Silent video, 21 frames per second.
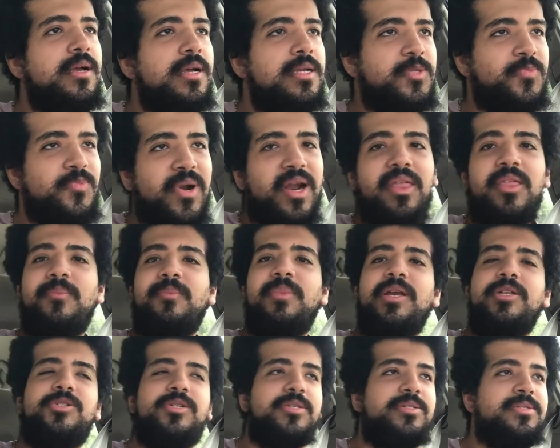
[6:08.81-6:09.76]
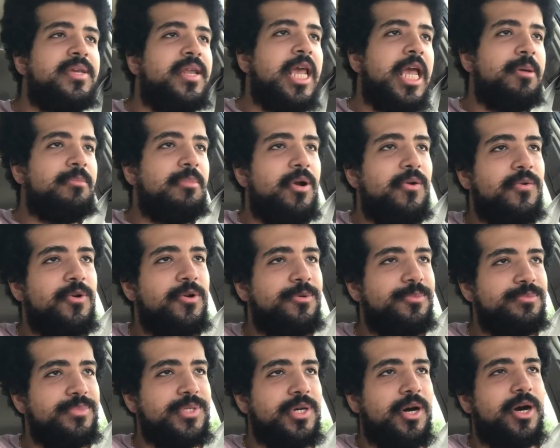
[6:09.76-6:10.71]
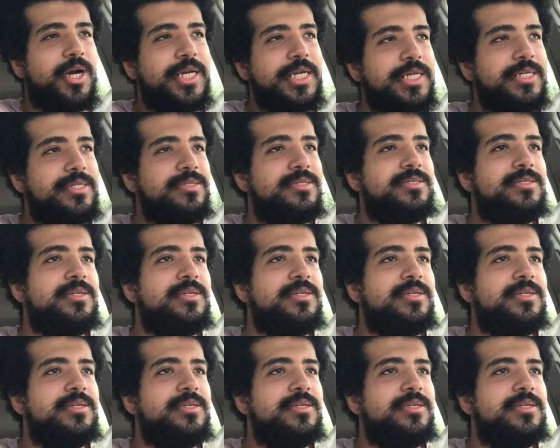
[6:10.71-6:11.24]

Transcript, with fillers: It's better than me just sitting in my room and talking.